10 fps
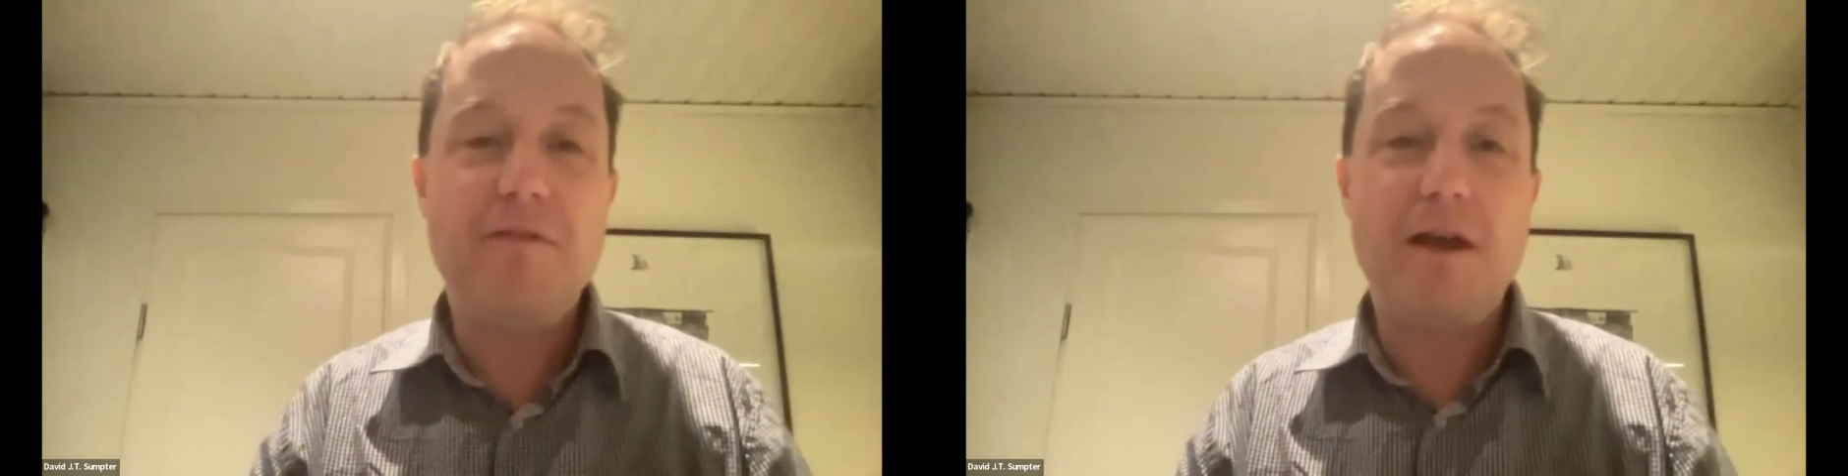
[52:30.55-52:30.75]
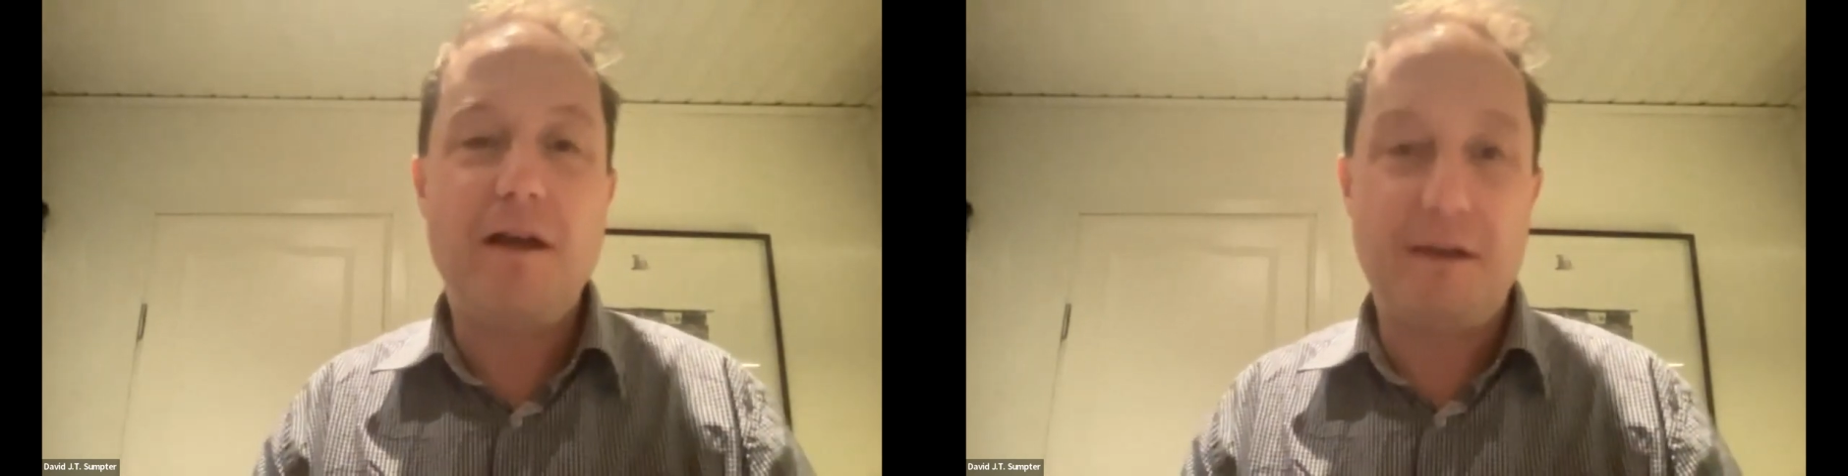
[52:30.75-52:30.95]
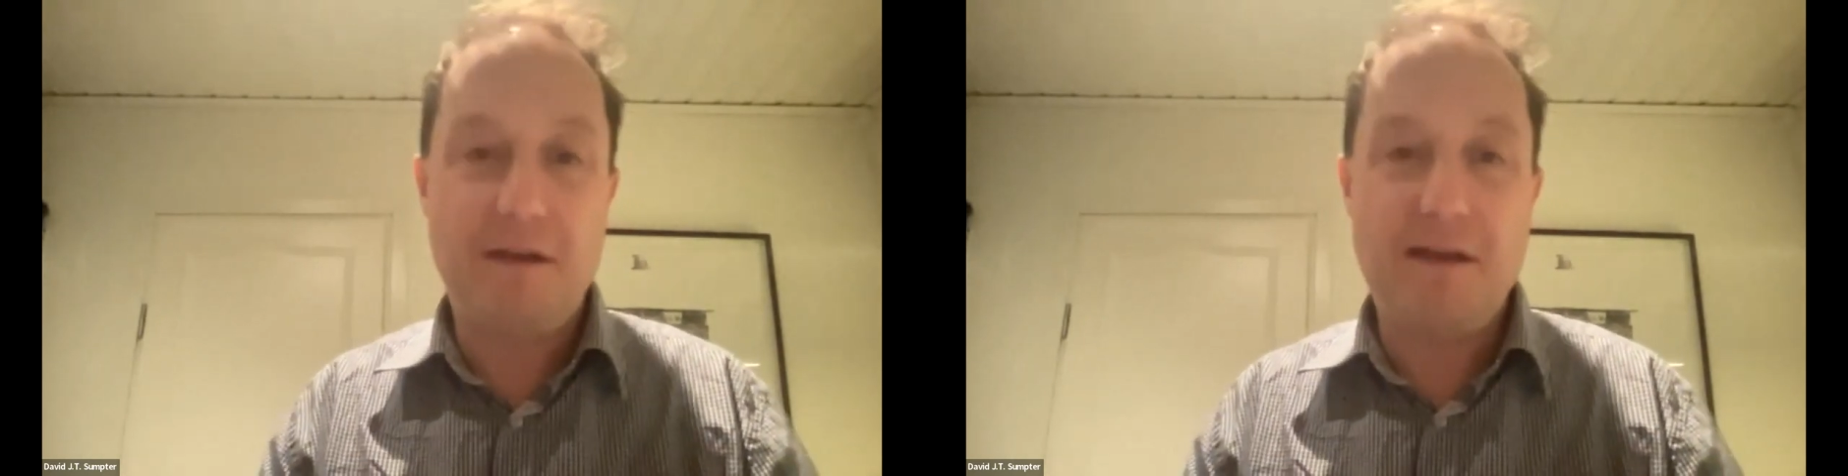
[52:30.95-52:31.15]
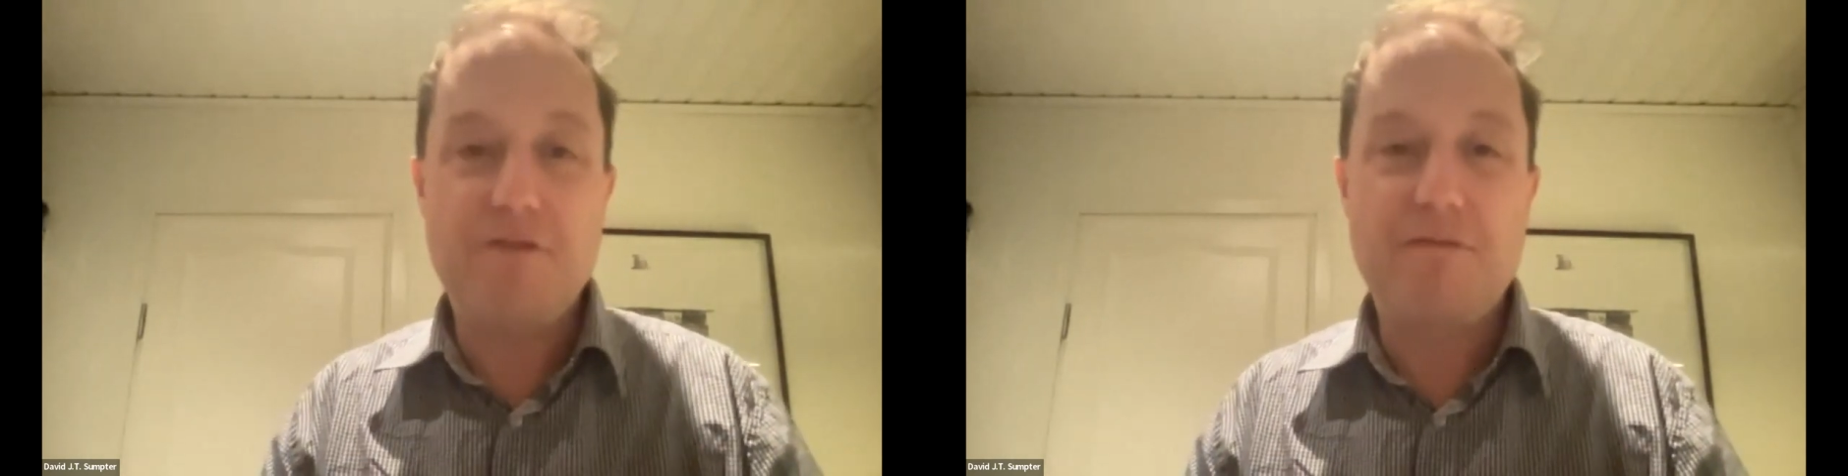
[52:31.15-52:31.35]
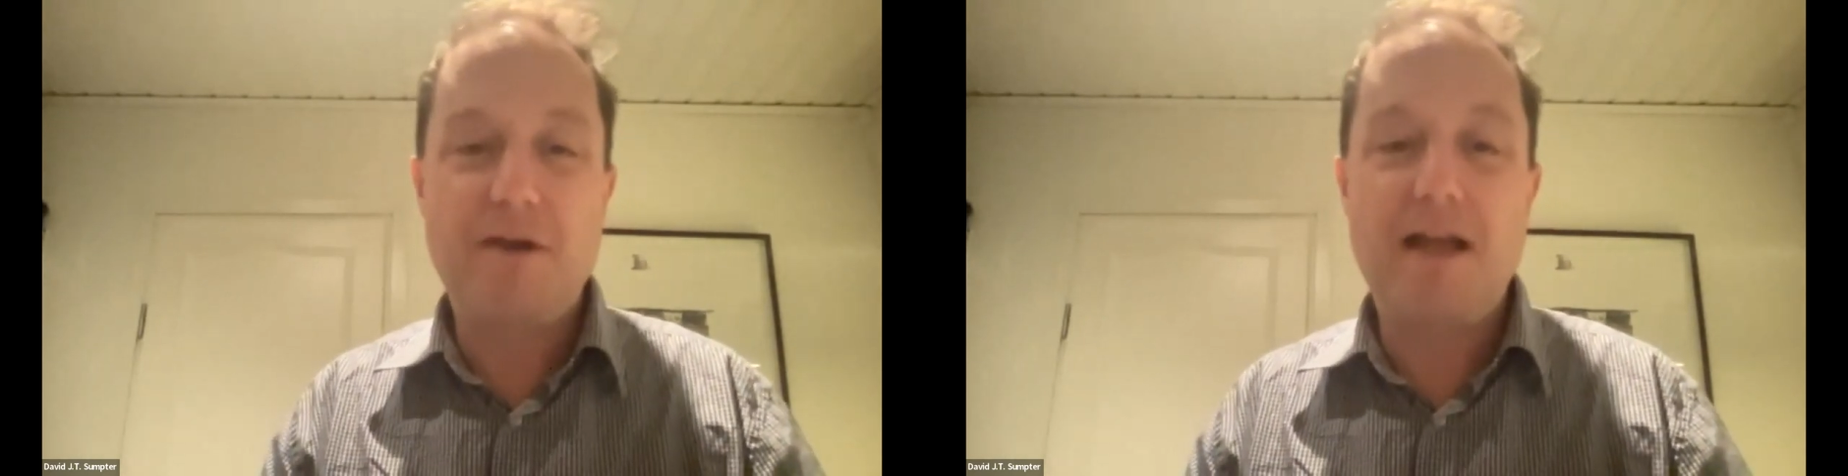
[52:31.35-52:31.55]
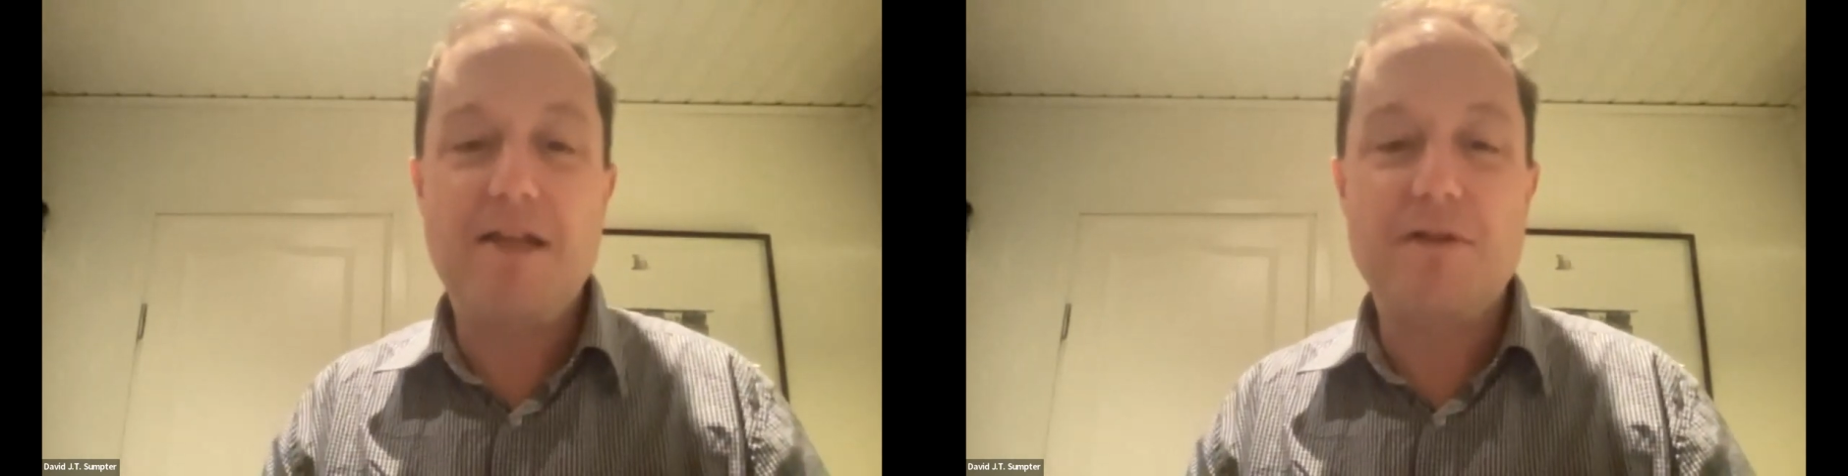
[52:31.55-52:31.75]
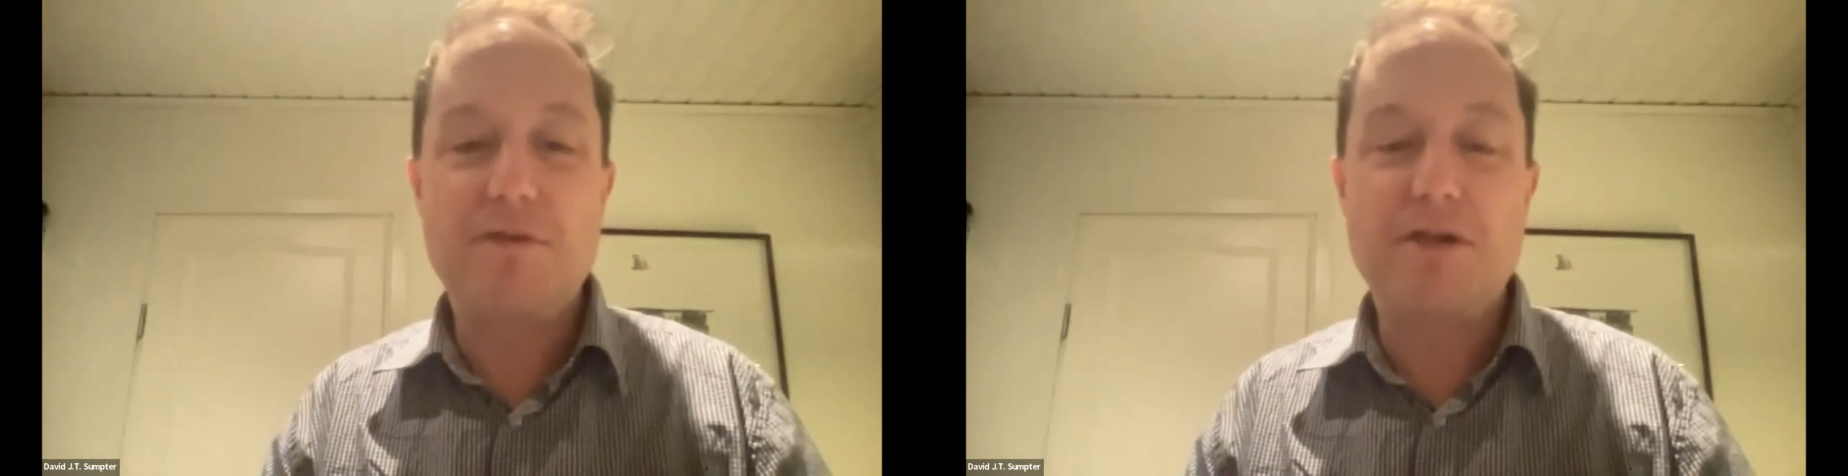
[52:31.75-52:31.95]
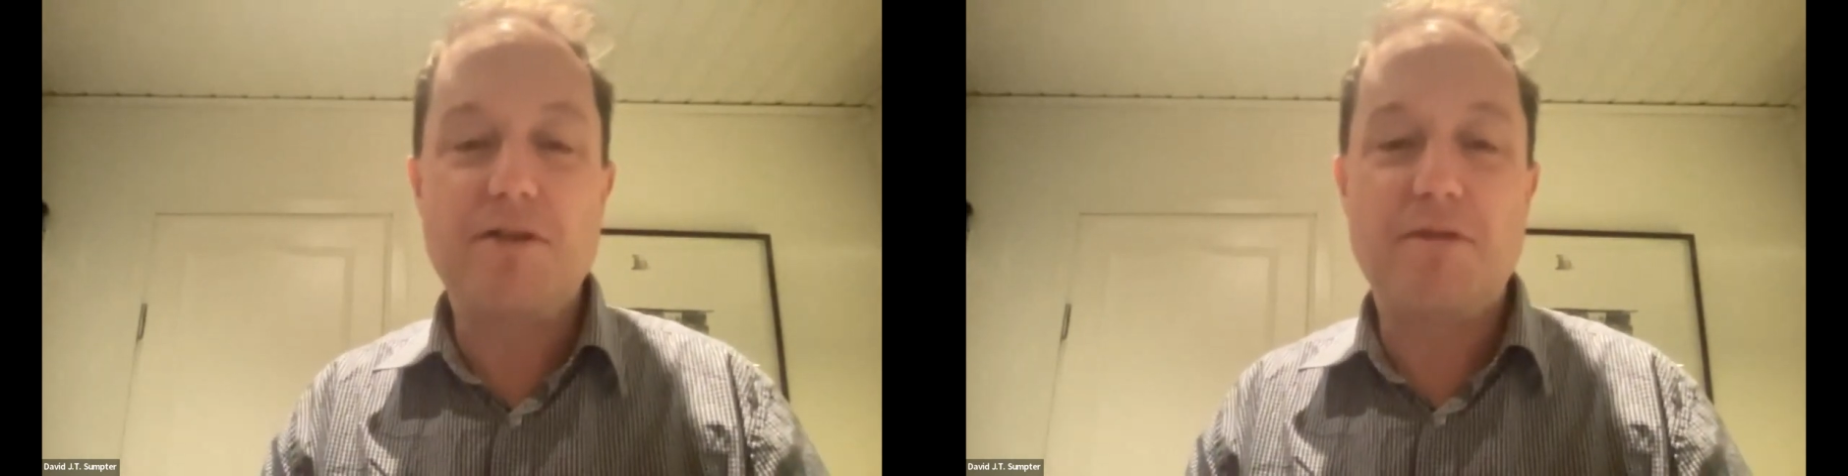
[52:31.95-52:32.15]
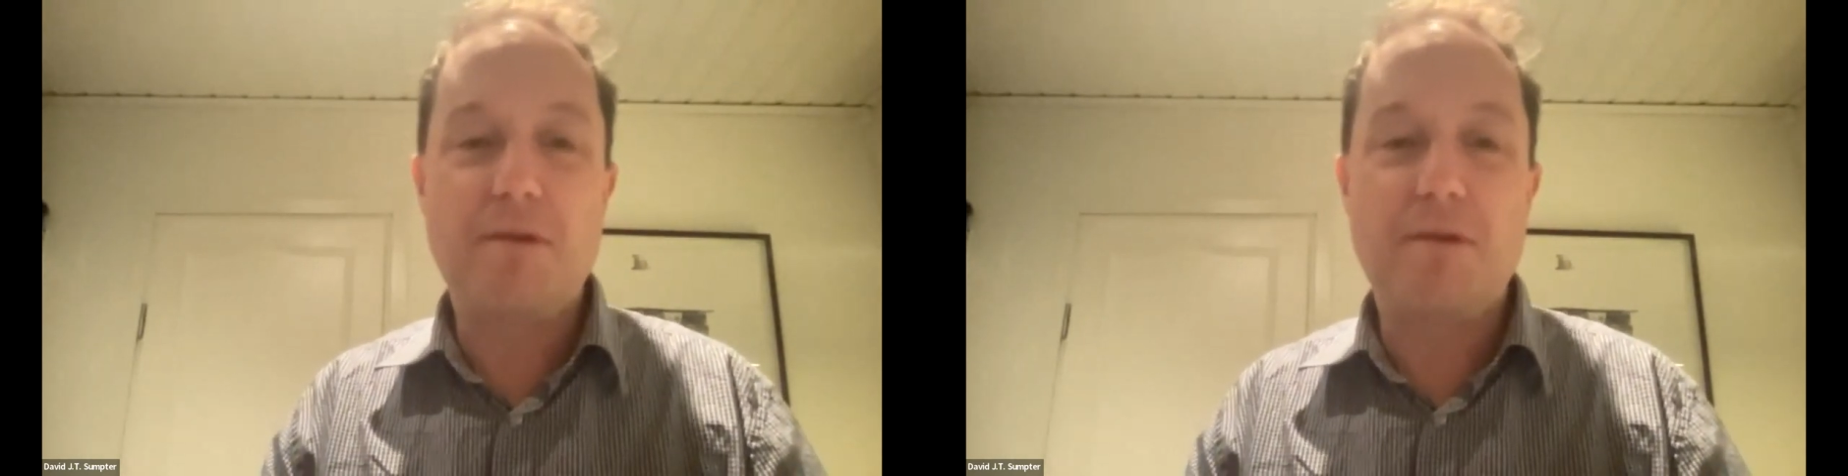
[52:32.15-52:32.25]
and, and this relates also to